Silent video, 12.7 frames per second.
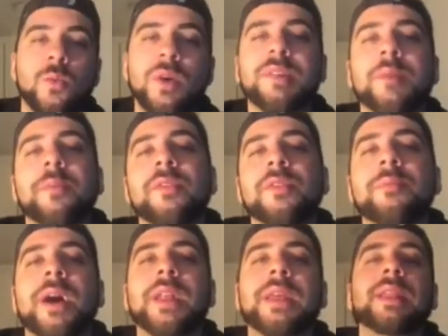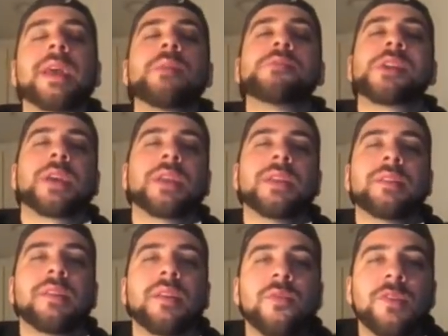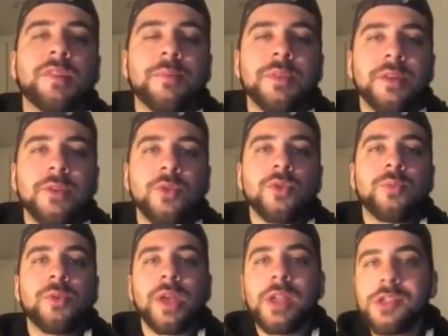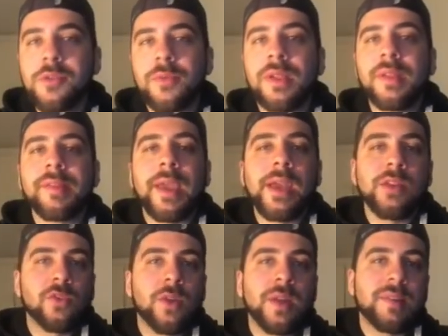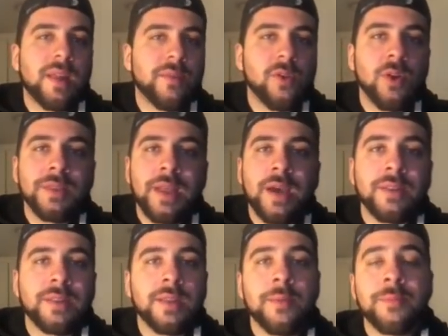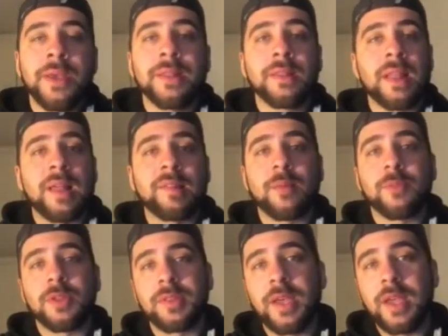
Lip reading: What's up, everybody? Lamb checking in to give you some of the notable injuries and trades that have gone down in the NBA the last couple of